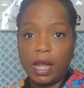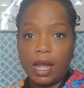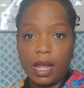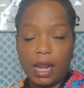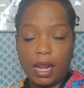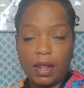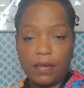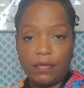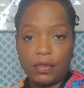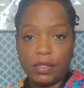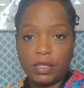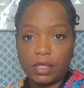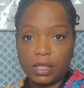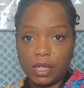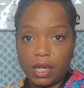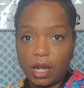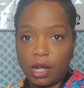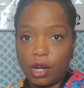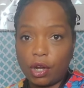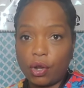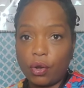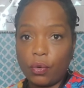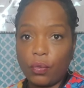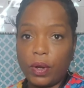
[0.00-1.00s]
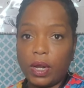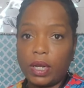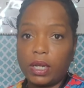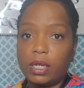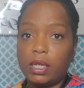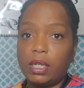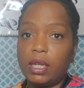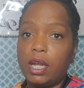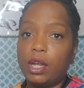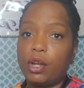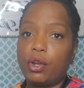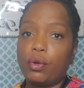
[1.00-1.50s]
and if it's done
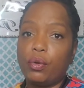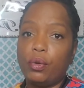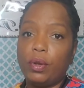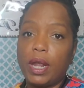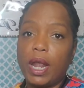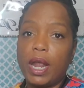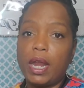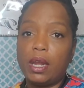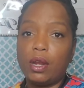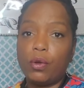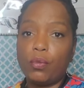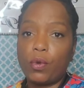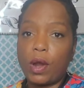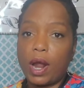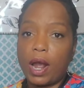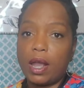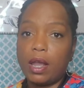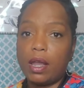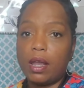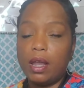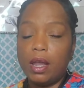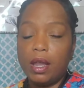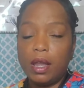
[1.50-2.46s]
correctly and created right,